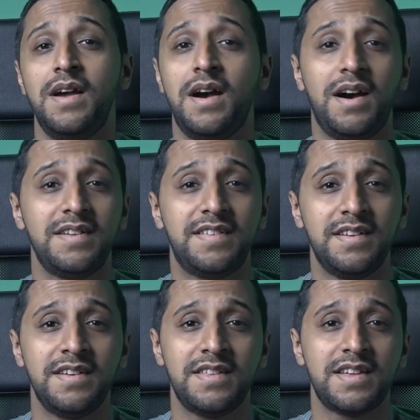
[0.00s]
Hi
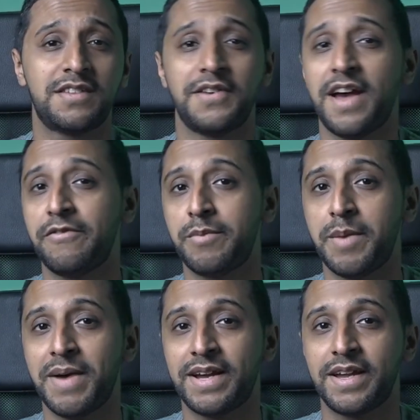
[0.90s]
Cindy, thanks for having me
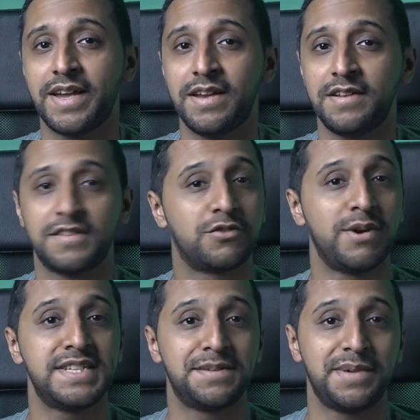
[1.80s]
back again. It's
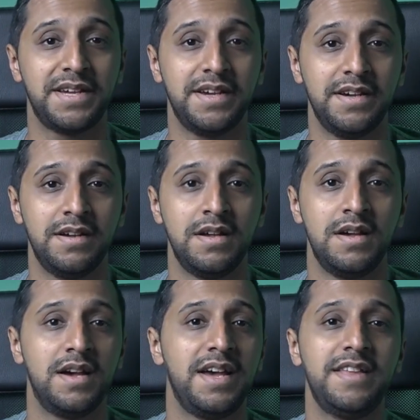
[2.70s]
great to be here.
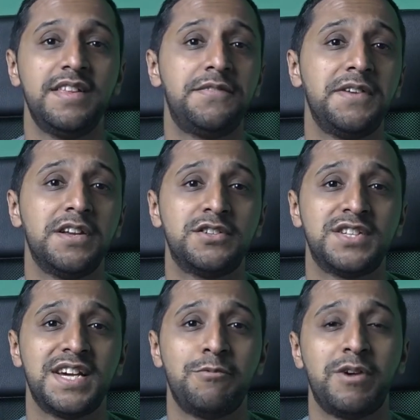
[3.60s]
In this video
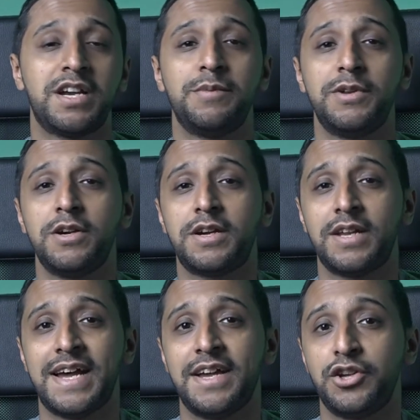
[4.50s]
today, we're going to be
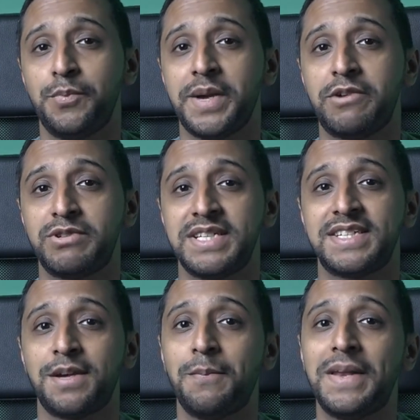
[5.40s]
looking at
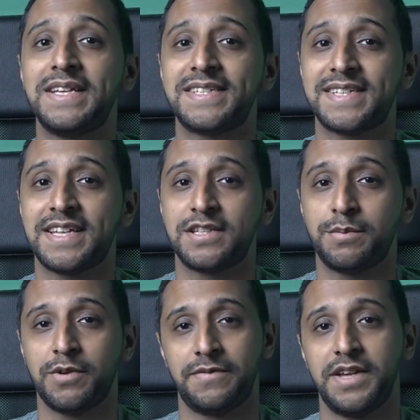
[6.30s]
Ubiquiti's complete
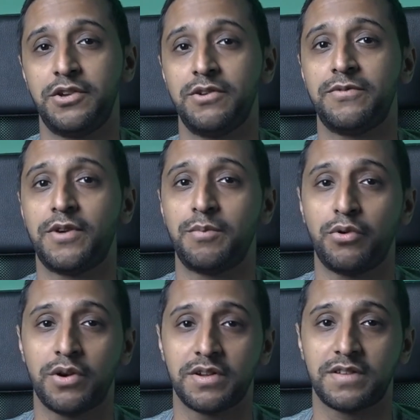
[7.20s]
setup of their unified
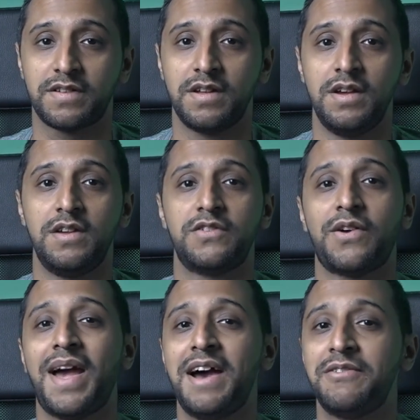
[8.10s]
products.
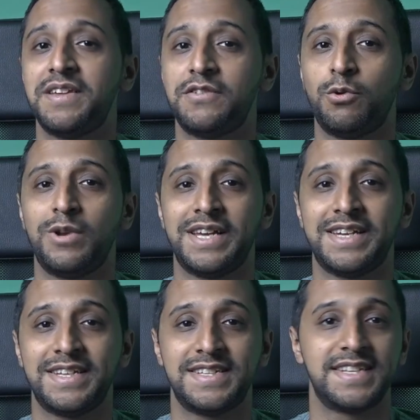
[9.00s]
So how these all
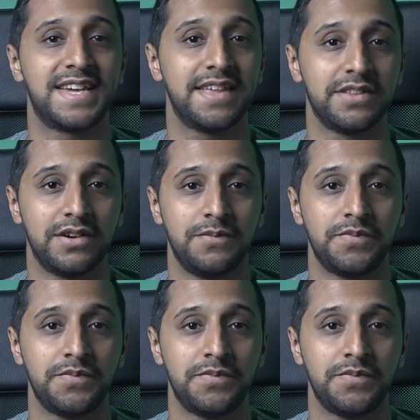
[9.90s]
link in together.